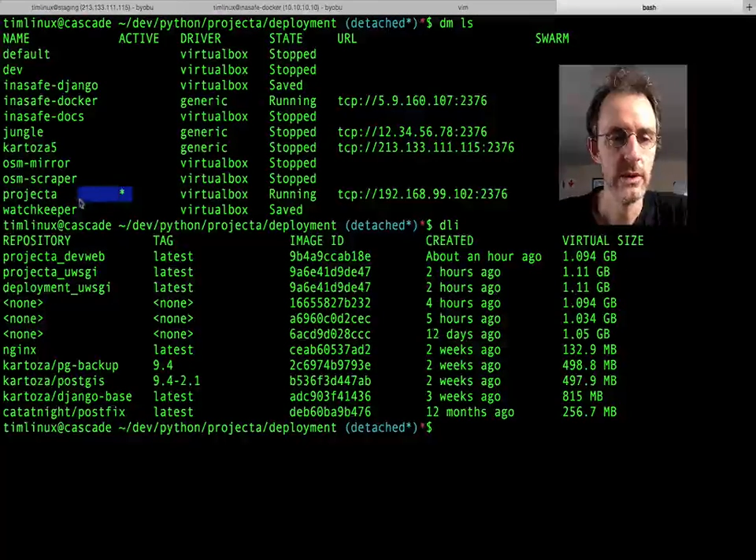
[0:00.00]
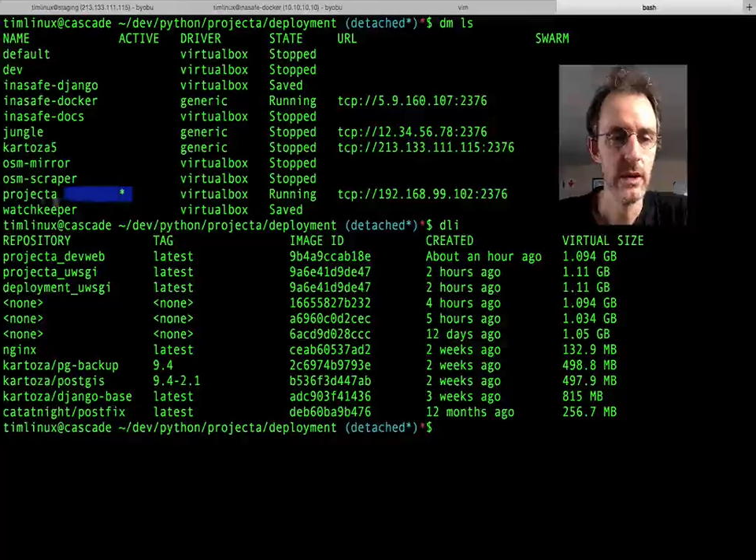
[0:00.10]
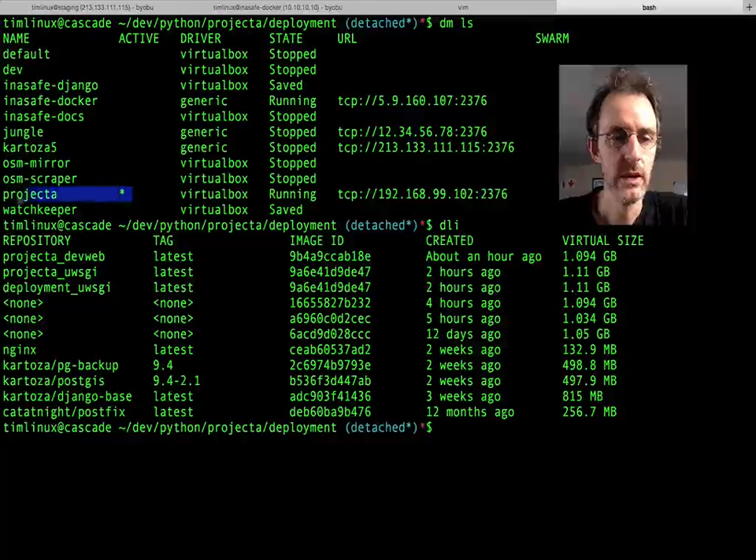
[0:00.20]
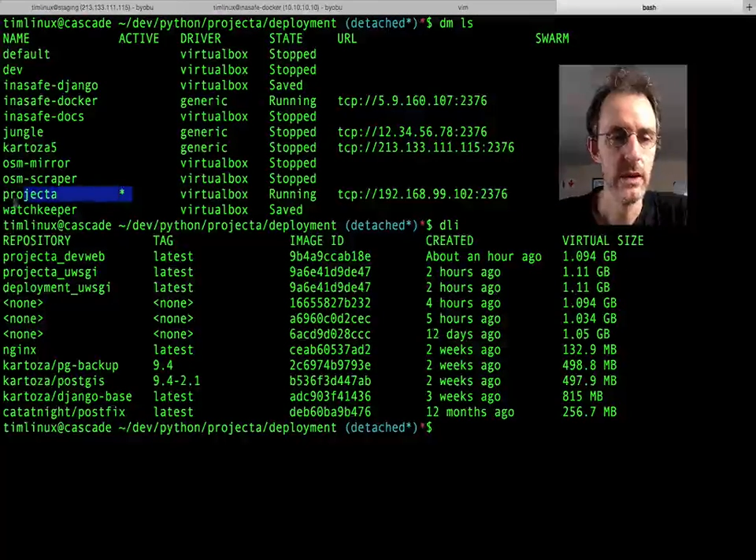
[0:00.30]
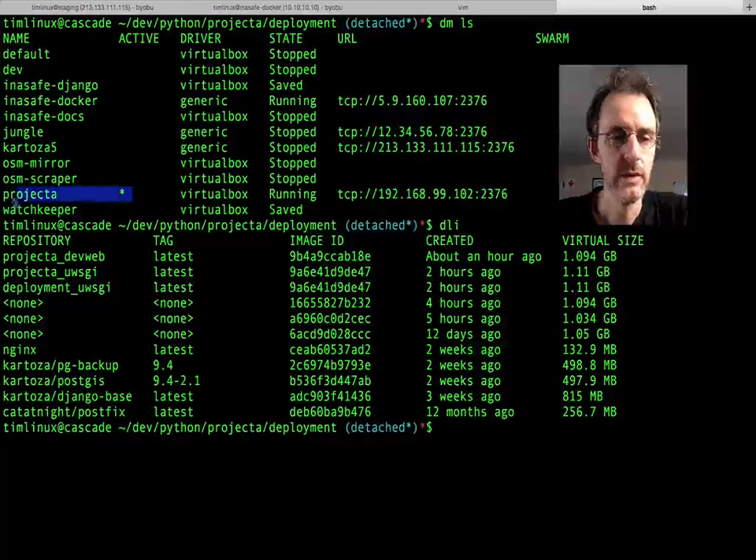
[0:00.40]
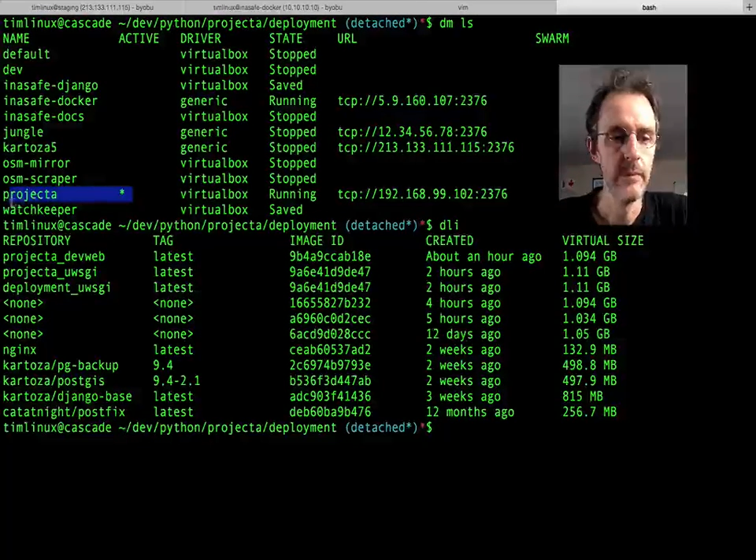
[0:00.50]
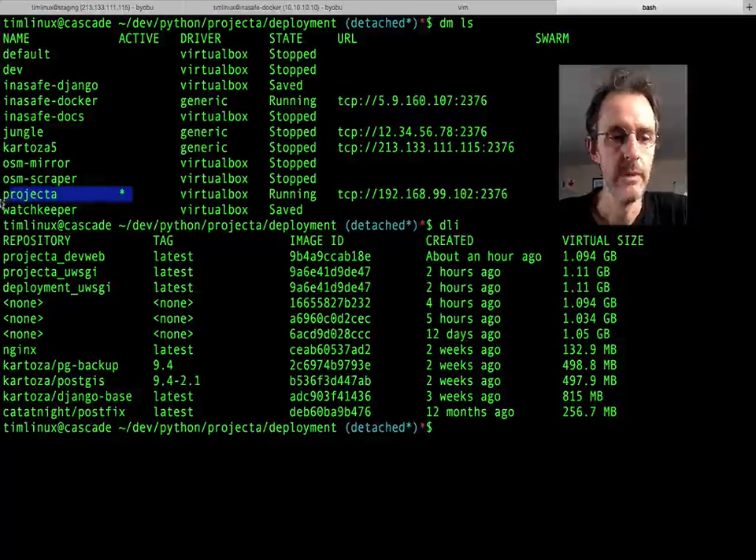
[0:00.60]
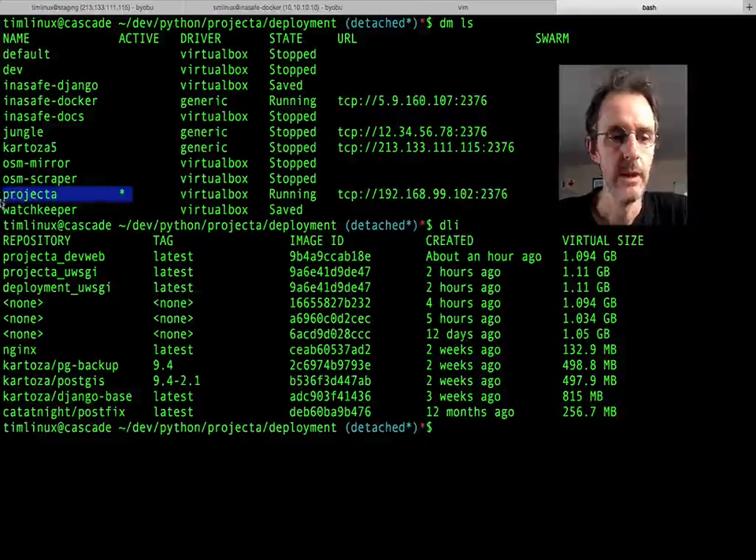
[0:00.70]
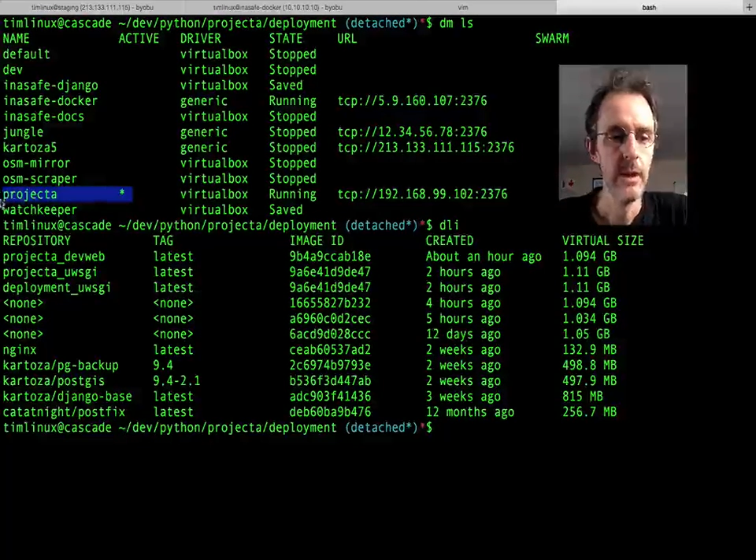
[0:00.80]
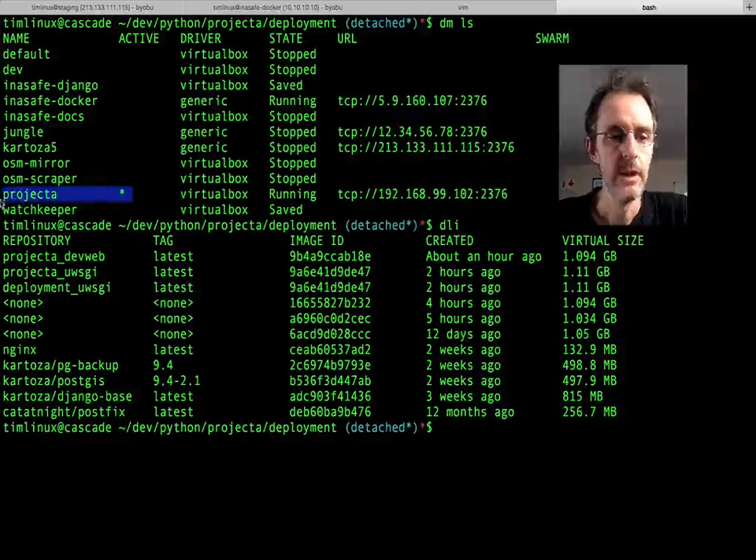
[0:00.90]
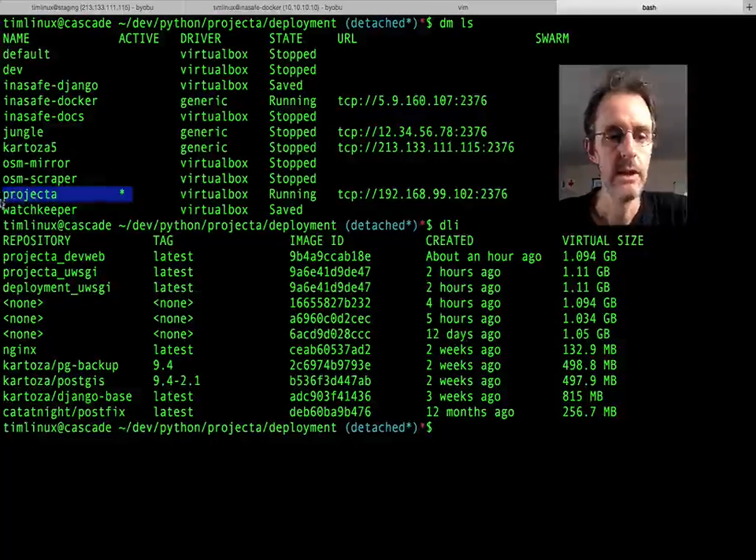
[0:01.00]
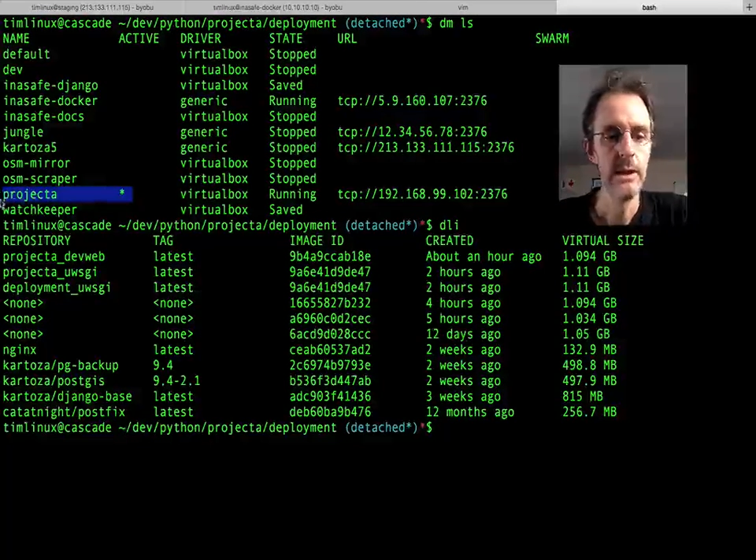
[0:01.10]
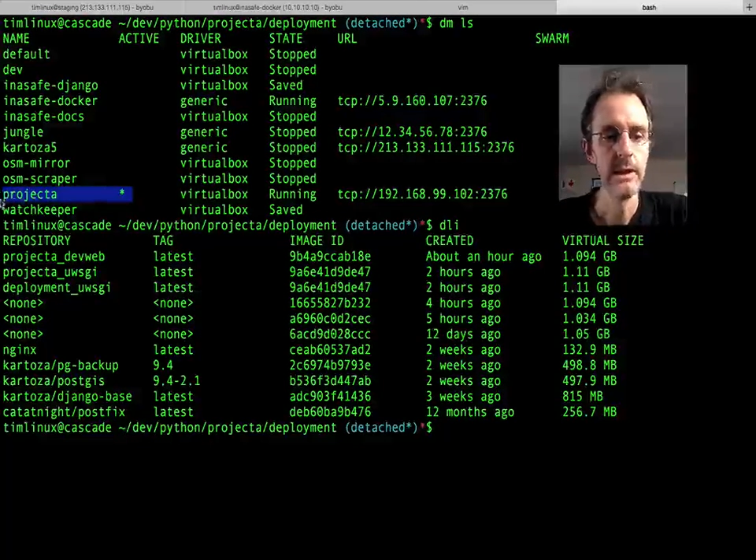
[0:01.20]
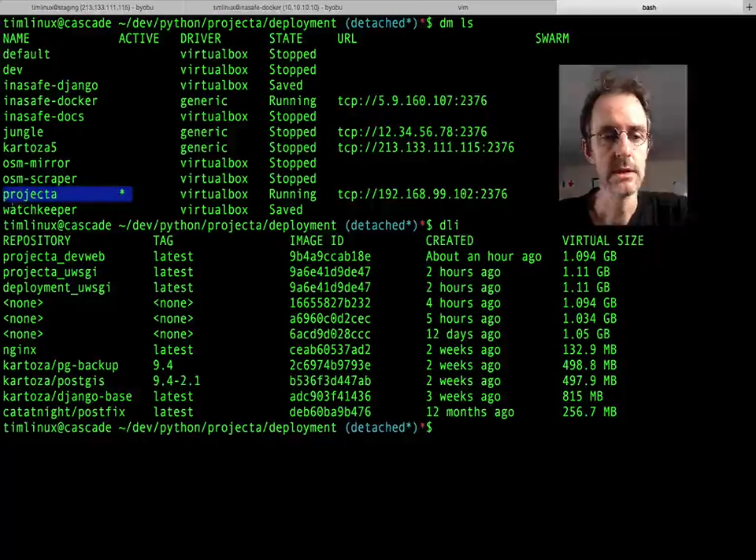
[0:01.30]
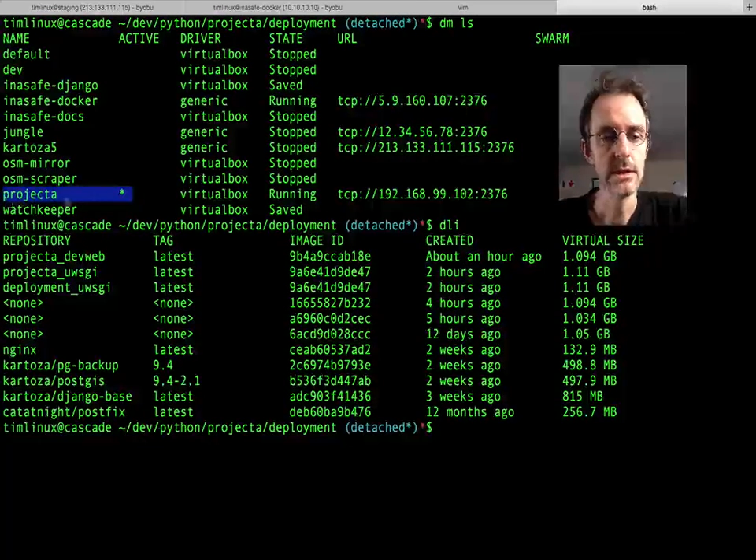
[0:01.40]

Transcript: In Linux,